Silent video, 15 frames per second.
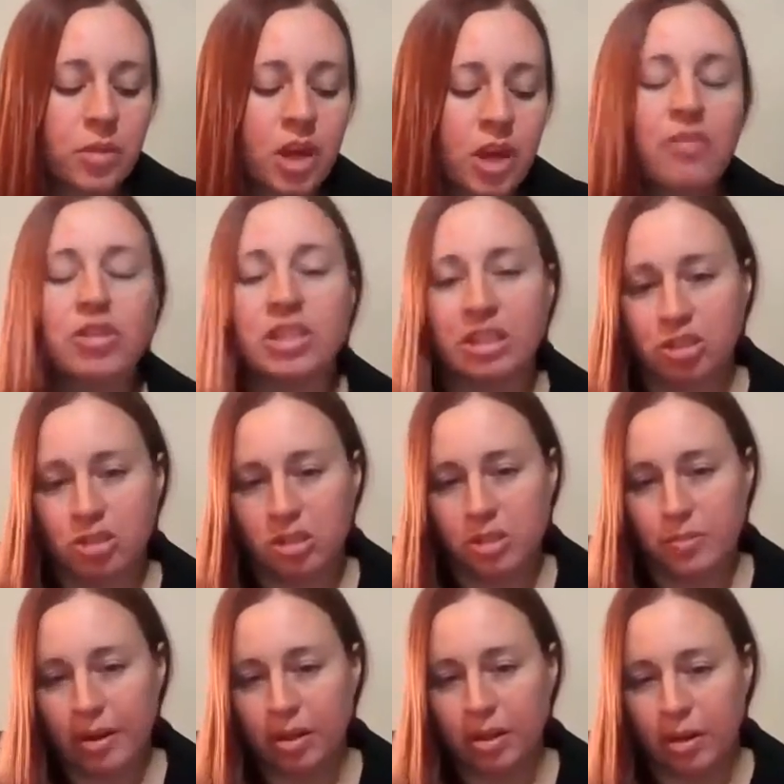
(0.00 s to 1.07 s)

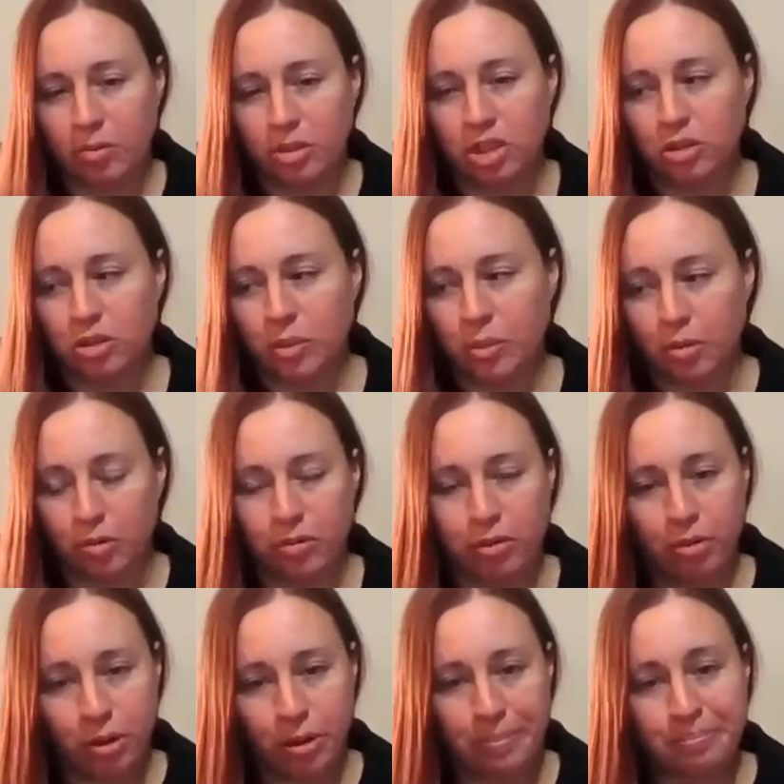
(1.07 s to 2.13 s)
conversations about language as we move
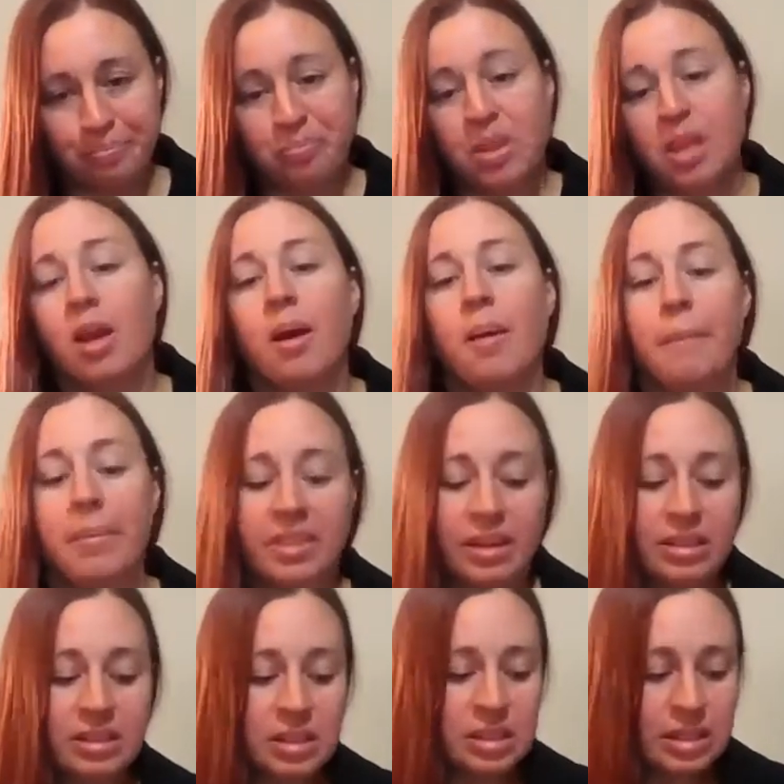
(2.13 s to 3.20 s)
through it. But
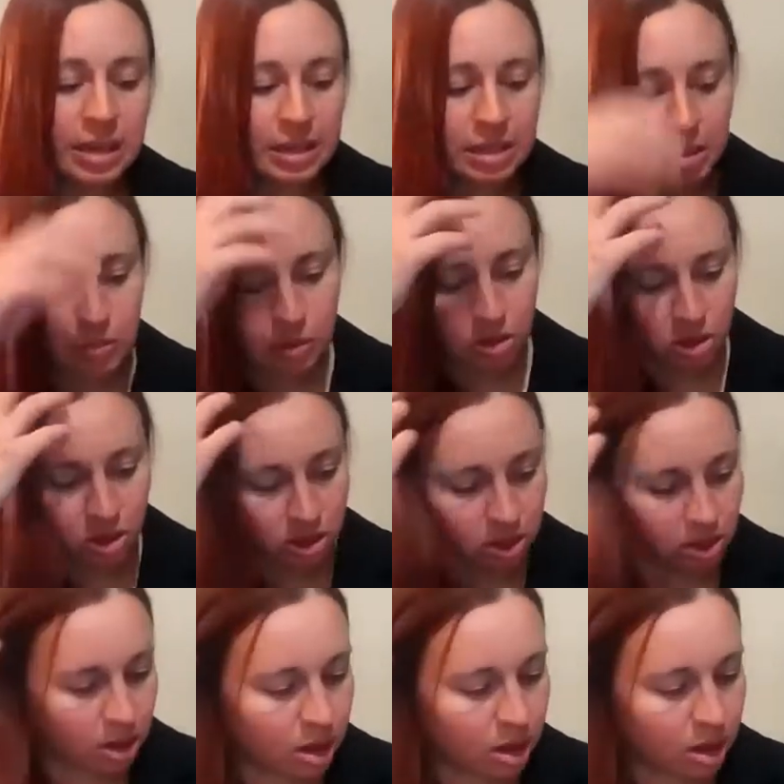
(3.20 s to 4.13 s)
that is the textbook.